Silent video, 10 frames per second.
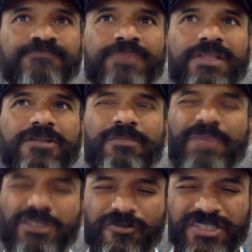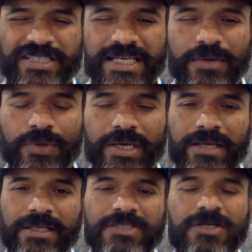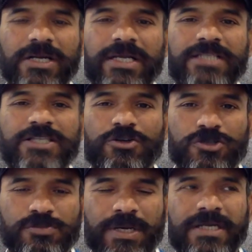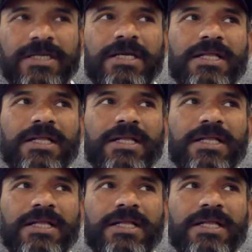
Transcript: There was a bit of a sticky wicket. It's not an excuse, but